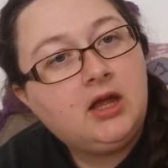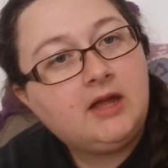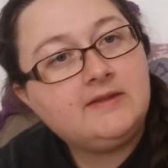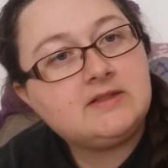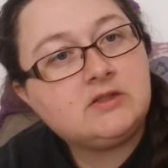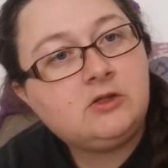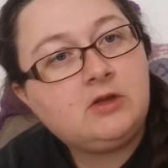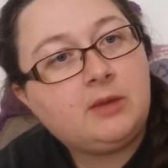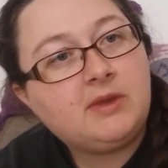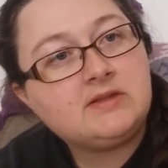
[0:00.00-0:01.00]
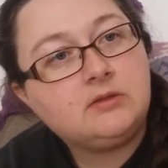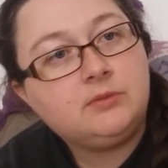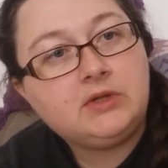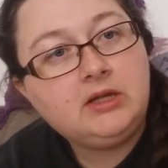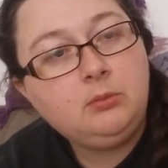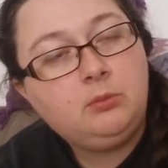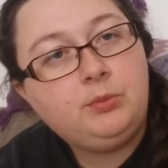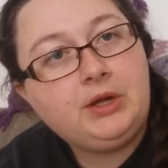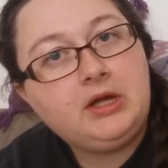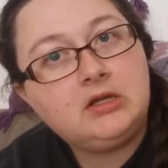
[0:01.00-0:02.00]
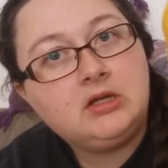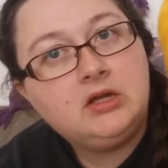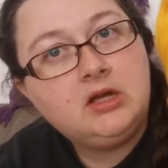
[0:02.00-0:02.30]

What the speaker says: And this is a UK-based company, but